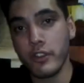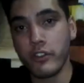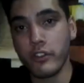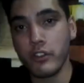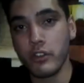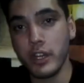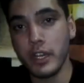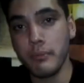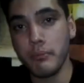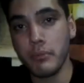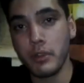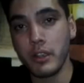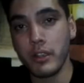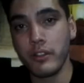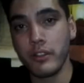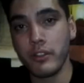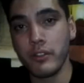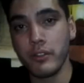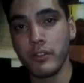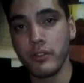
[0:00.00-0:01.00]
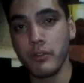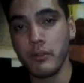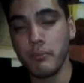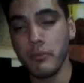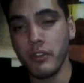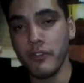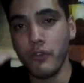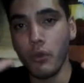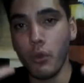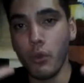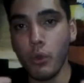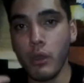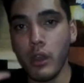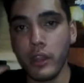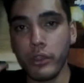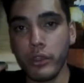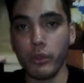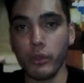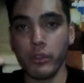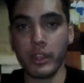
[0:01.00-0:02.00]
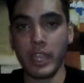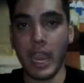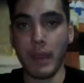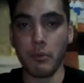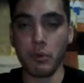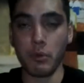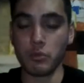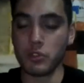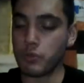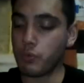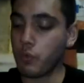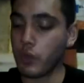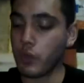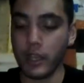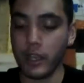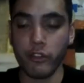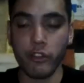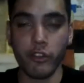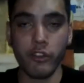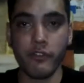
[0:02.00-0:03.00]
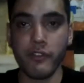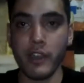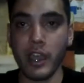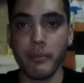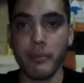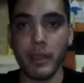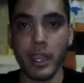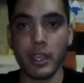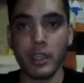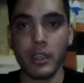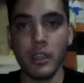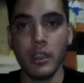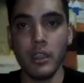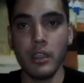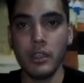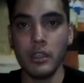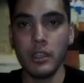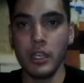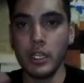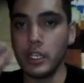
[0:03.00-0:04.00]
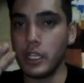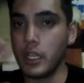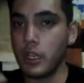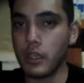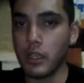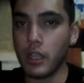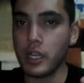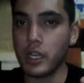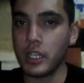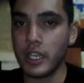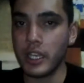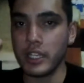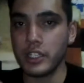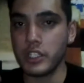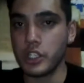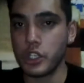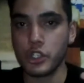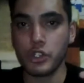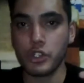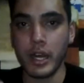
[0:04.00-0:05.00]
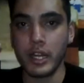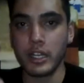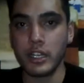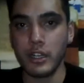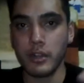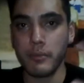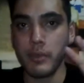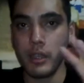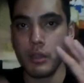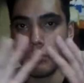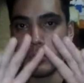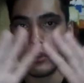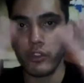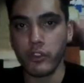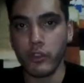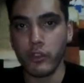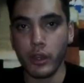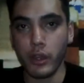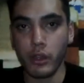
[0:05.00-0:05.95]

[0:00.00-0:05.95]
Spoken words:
of your screen, because before I thought the camera was way too far back. You can kind of get distracted about what's